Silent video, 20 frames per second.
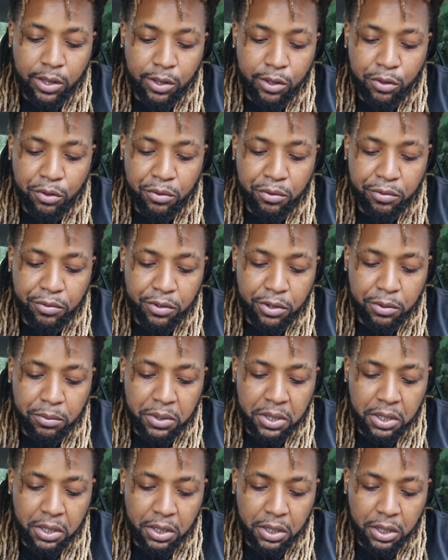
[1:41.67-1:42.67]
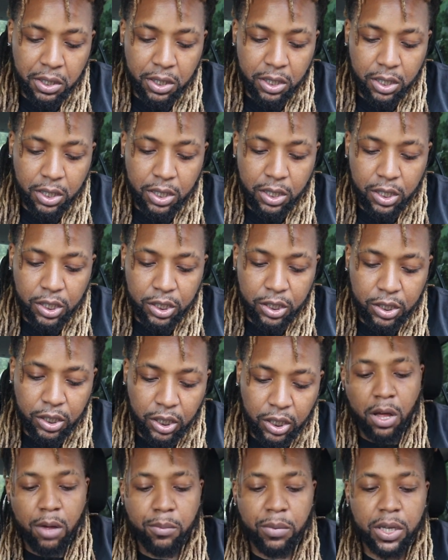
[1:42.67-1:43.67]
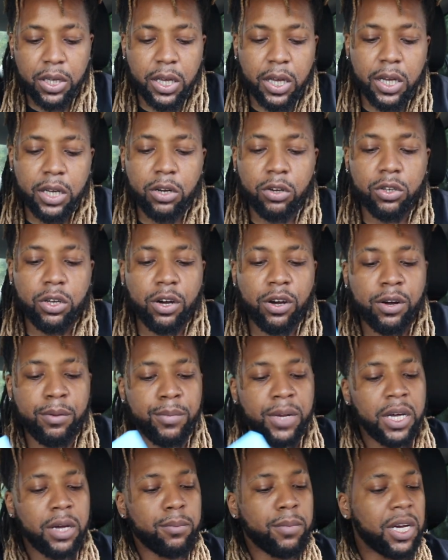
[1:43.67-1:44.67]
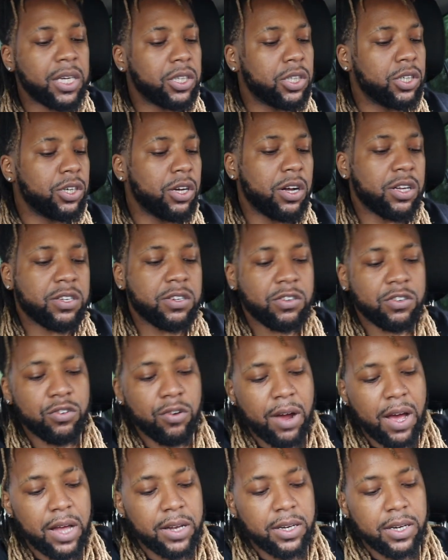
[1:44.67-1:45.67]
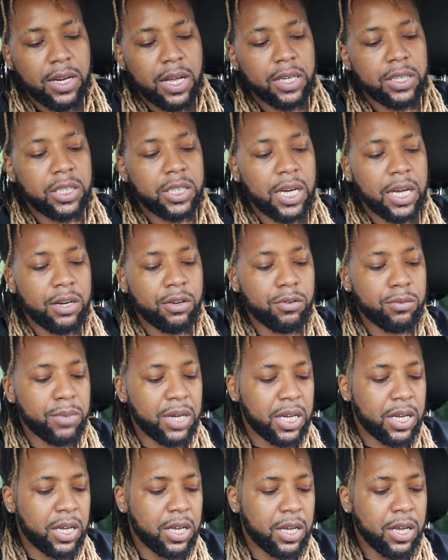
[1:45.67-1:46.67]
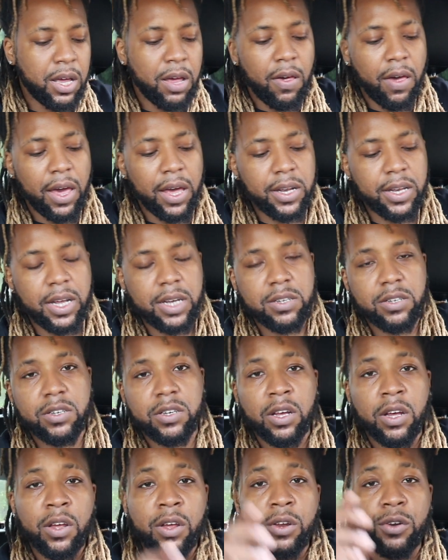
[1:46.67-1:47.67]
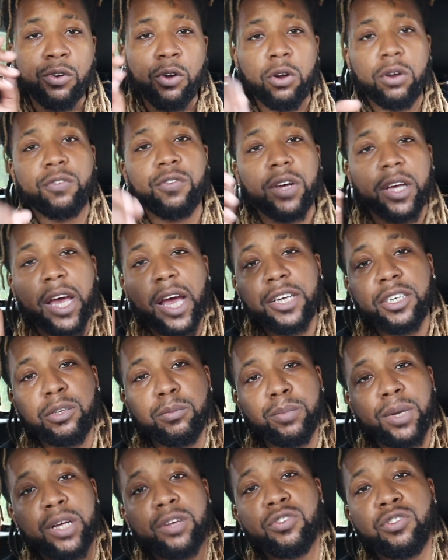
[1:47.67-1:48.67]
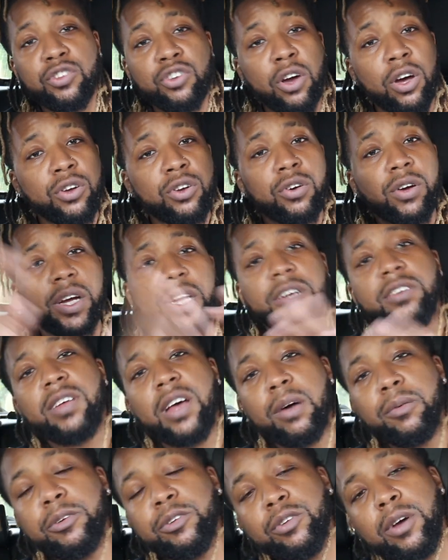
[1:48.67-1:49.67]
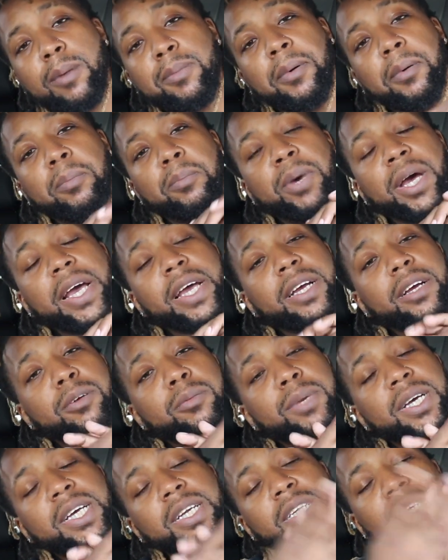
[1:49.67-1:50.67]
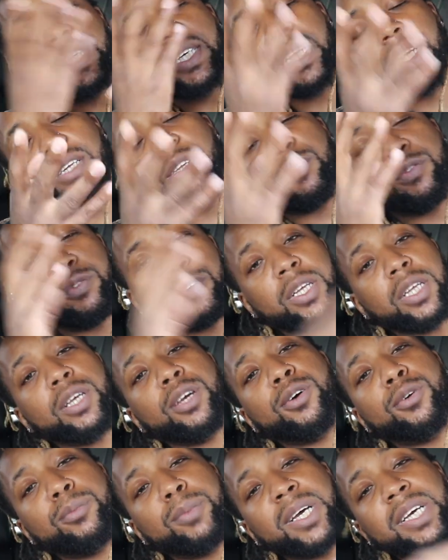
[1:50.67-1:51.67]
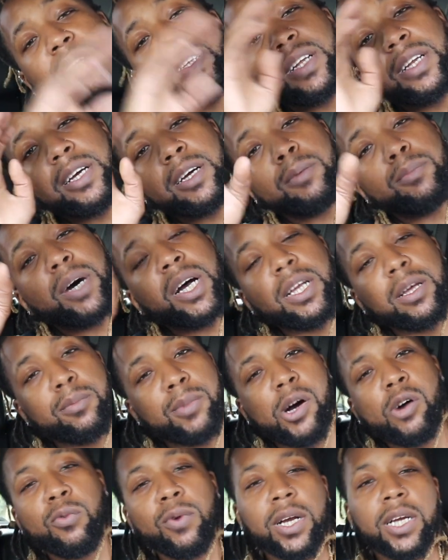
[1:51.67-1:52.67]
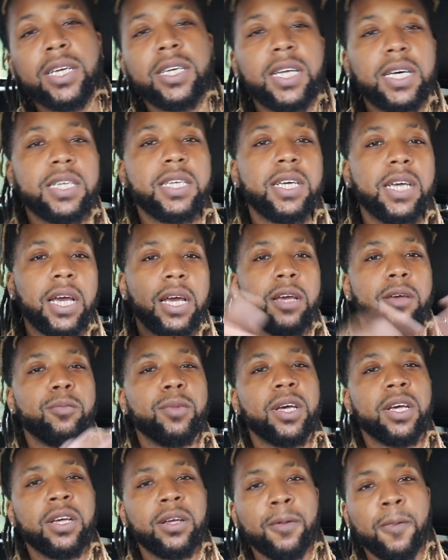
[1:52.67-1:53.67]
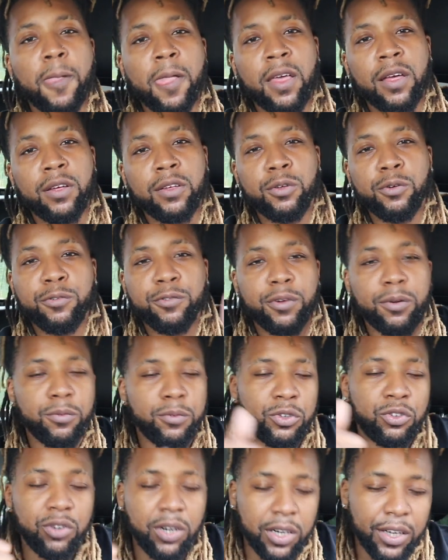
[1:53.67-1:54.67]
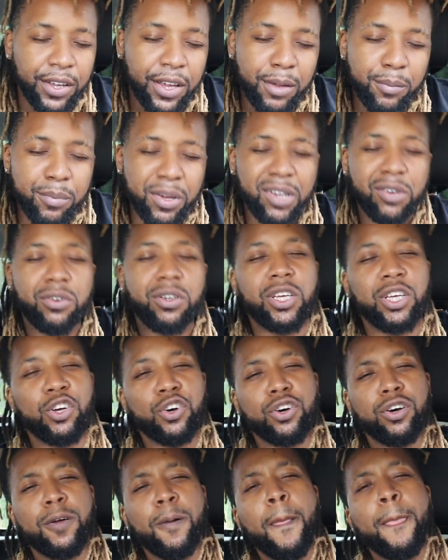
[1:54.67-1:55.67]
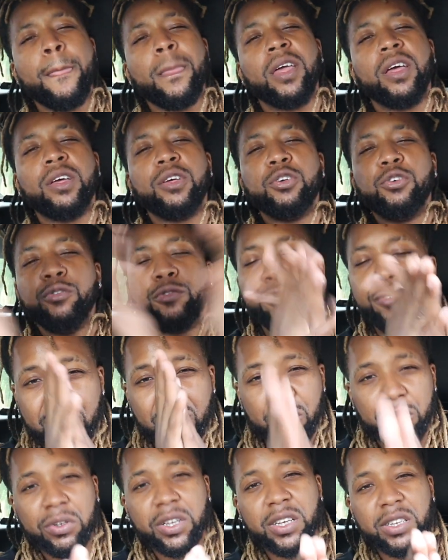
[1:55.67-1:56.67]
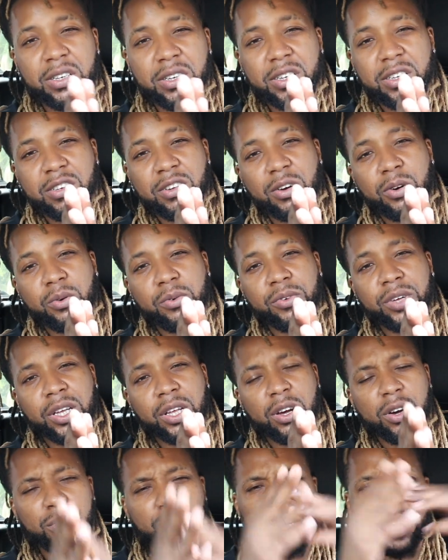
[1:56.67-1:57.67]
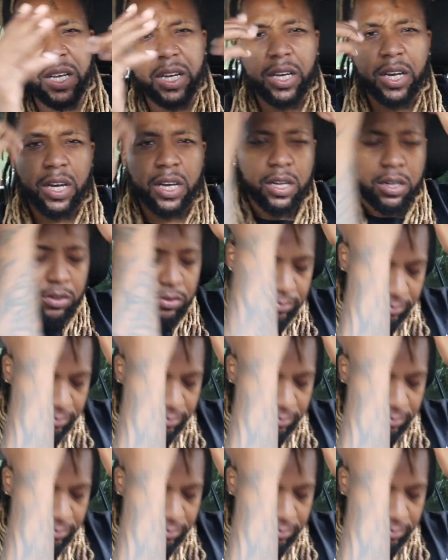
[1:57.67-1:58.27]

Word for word: You feel me? But yeah though y'all man, make sure y'all subscribe to that channel man. Hit that notification bell so y'all know every time we drop a banger man and share this video man. Tell everybody about Rell N Desi Gang man. You feel me? We trying to keep building y'all. You can tune into this whole video. We lit gang.